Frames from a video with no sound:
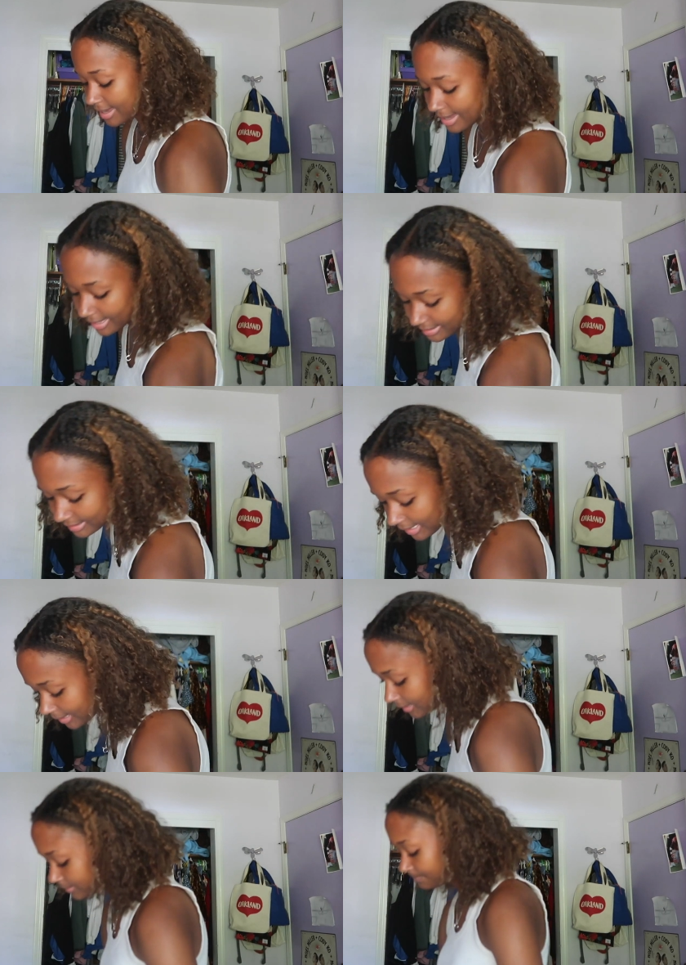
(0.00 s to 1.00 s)
and
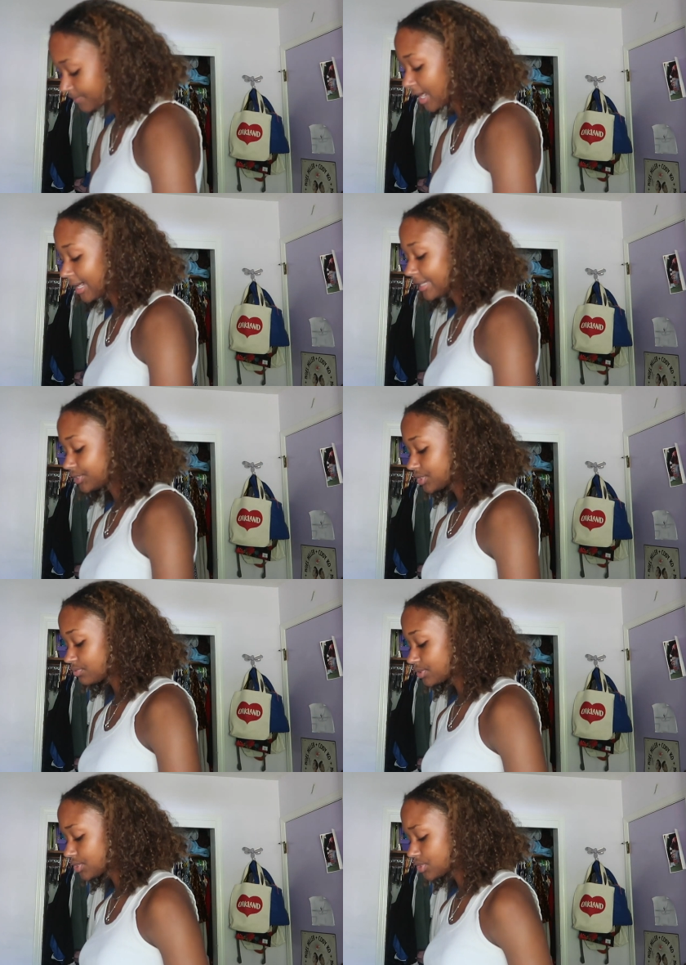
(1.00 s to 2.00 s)
I
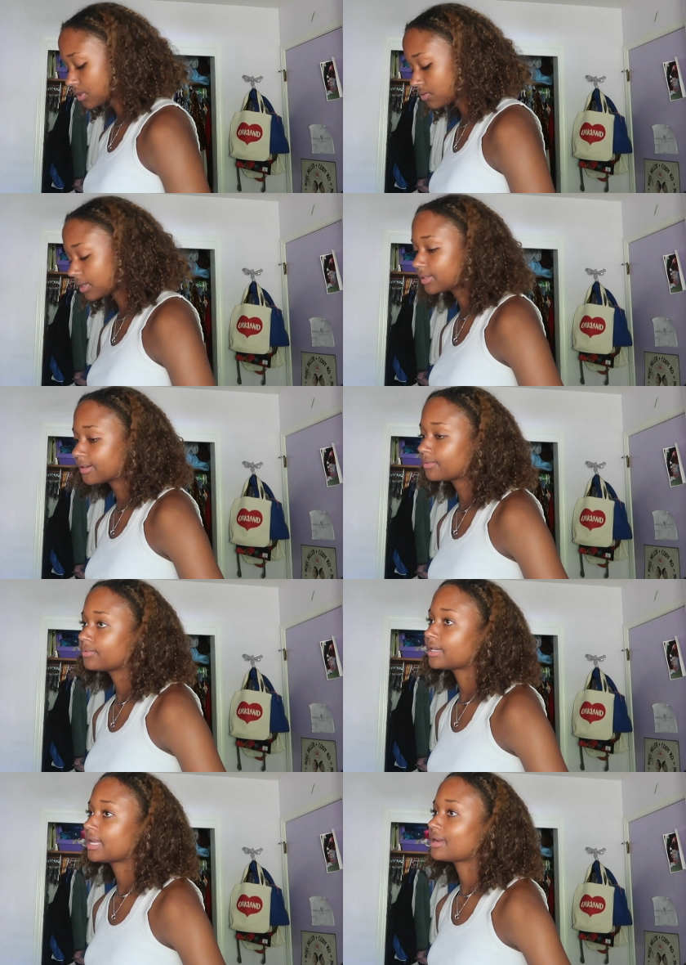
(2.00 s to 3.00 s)
just was so
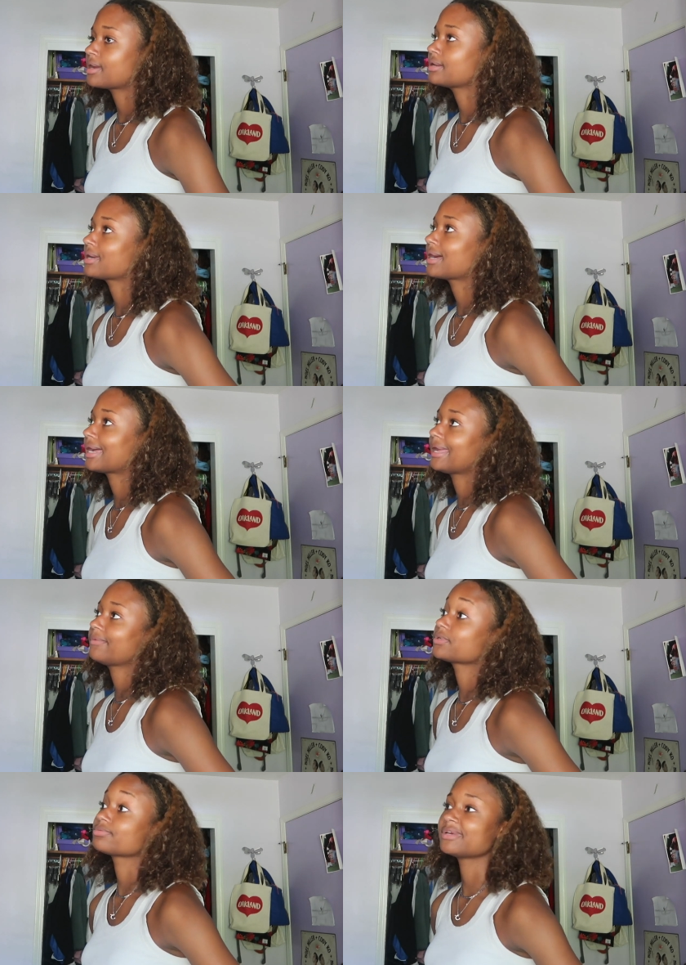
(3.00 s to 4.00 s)
alone, and
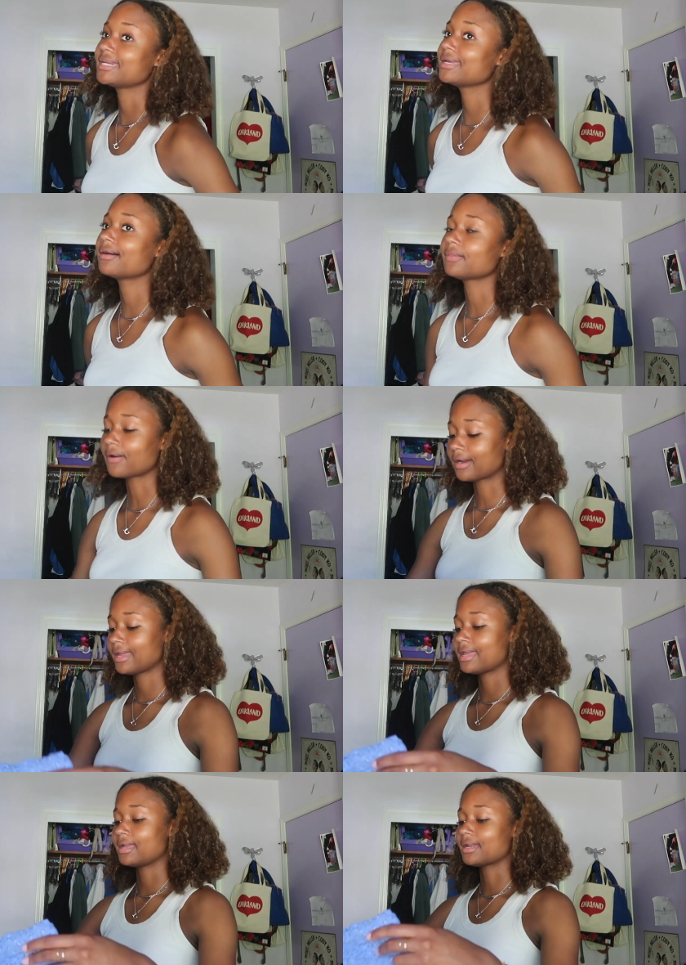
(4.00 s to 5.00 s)
I was reading a
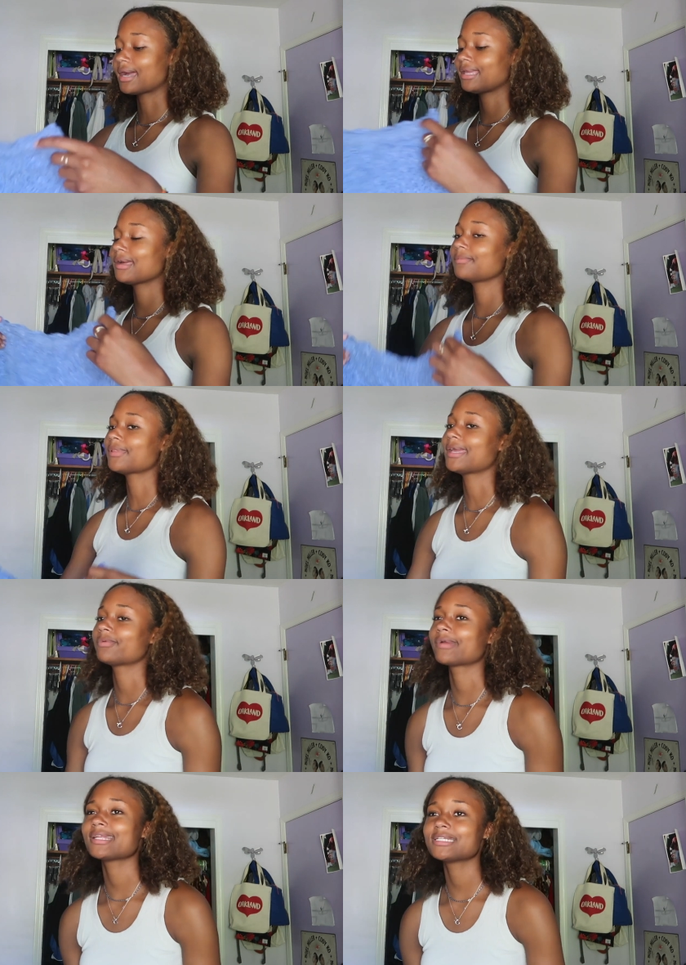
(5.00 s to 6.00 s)
lot, and I kept
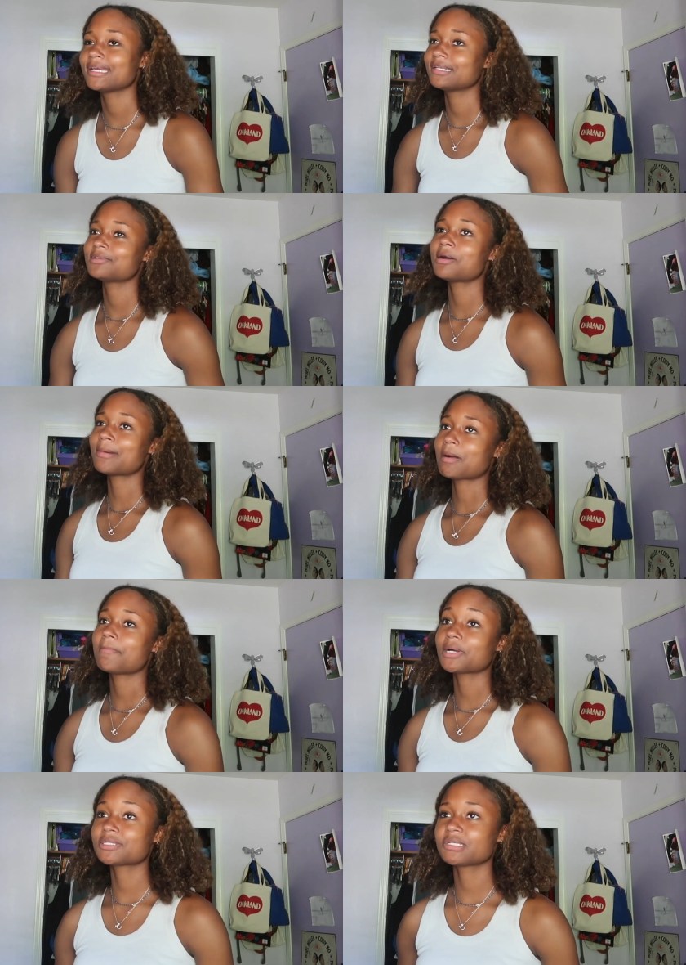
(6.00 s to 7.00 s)
like ranting about
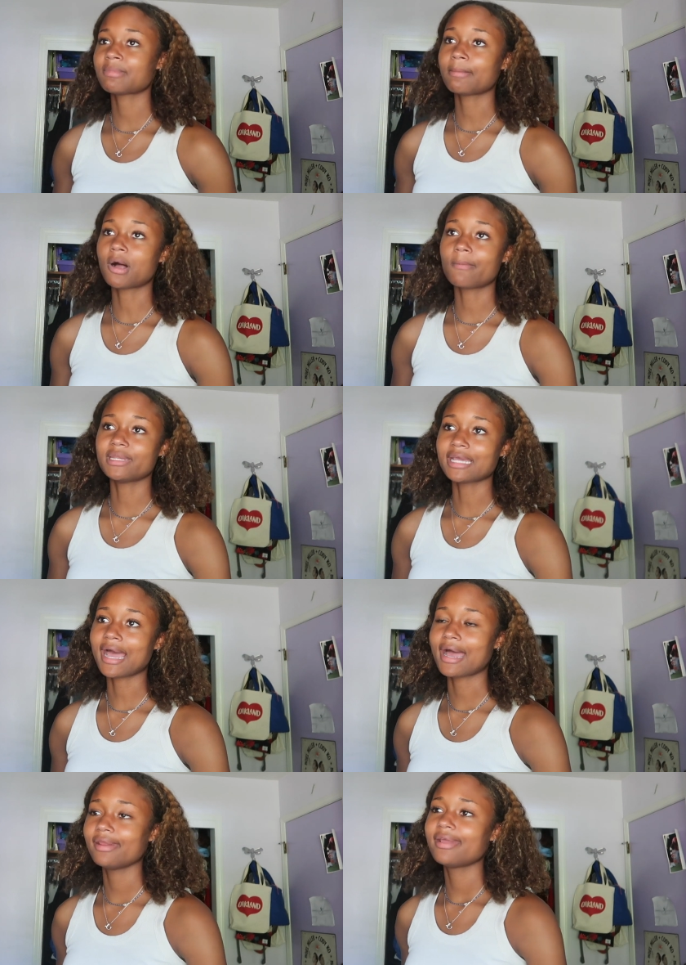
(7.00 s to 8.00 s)
books to my mom and
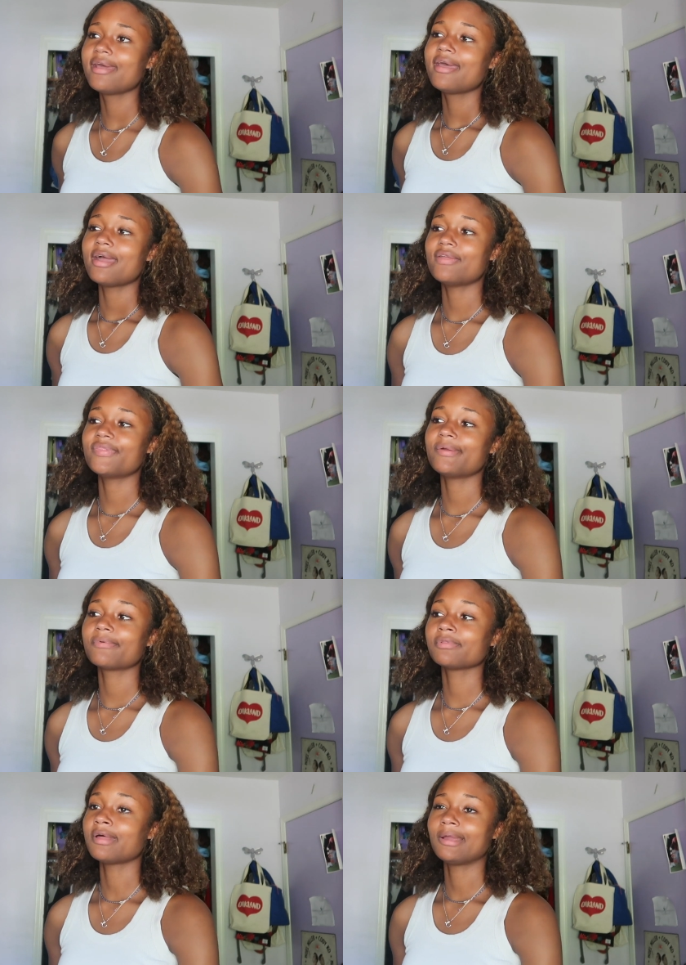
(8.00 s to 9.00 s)
dad, and they
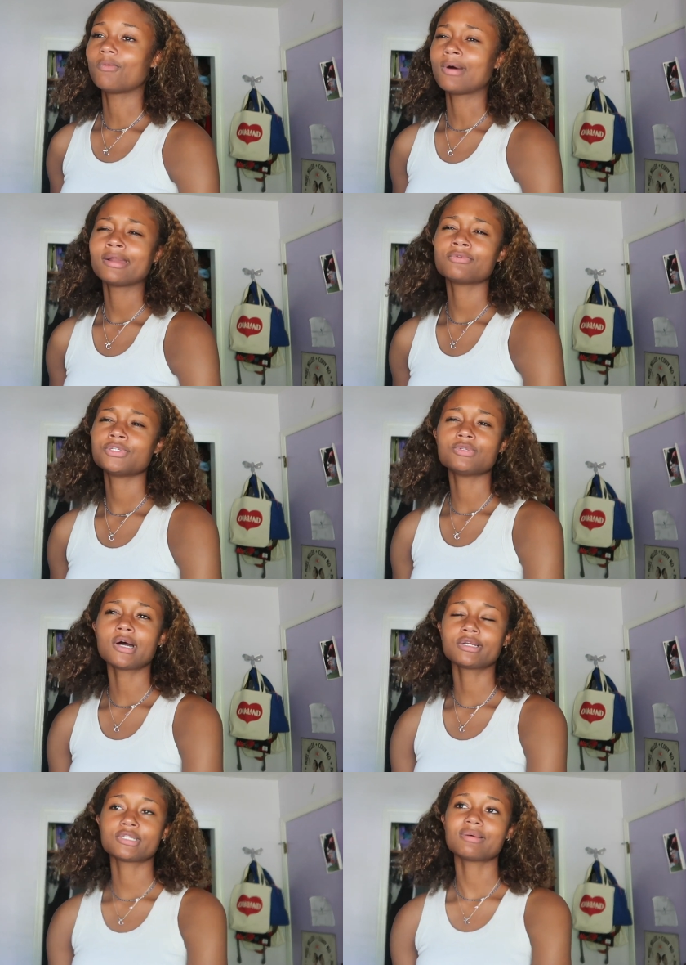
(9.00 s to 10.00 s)
were like, why don't you
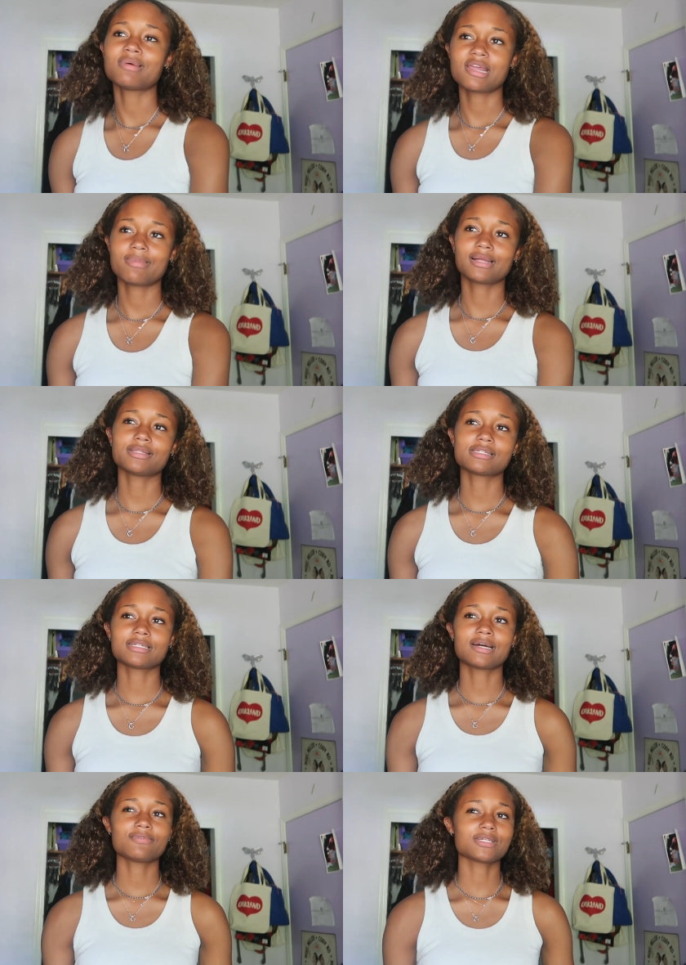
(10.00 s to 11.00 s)
talk to somebody about this?
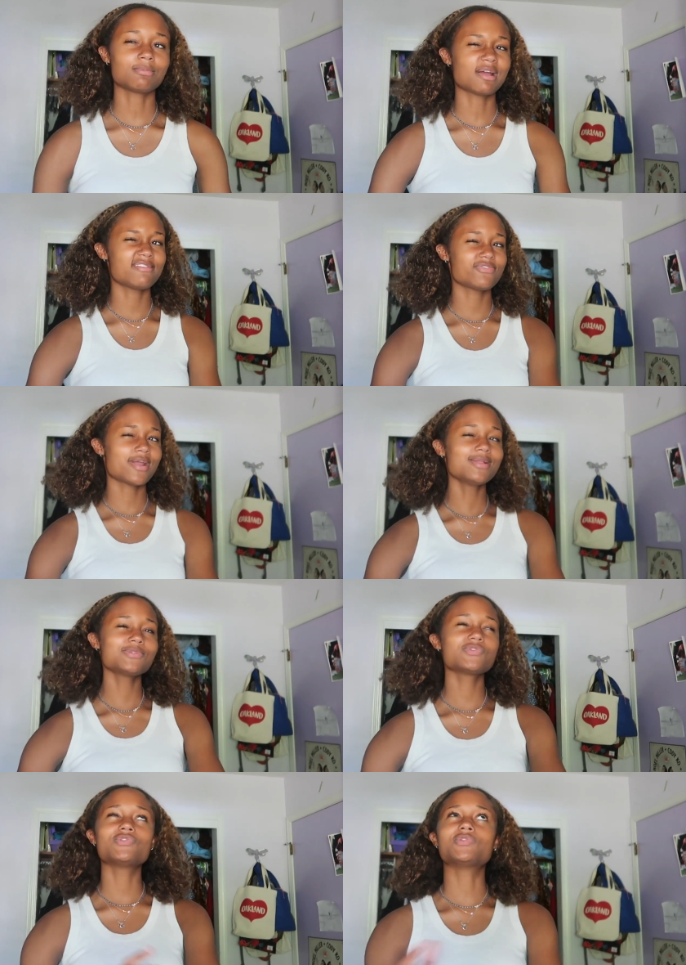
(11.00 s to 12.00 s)
And I was like, my
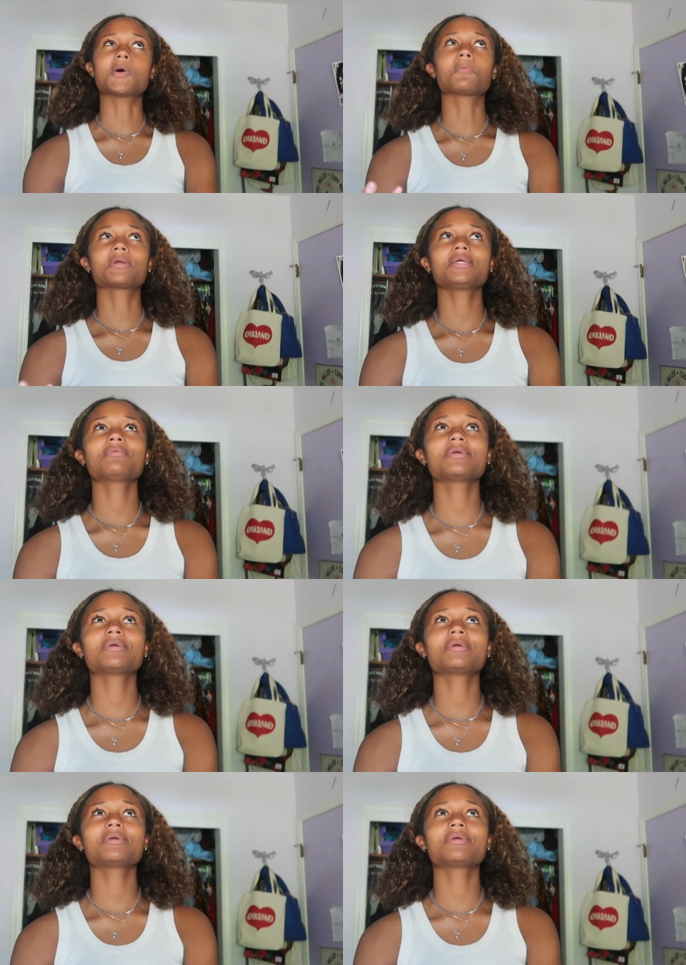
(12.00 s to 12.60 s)
friends don't really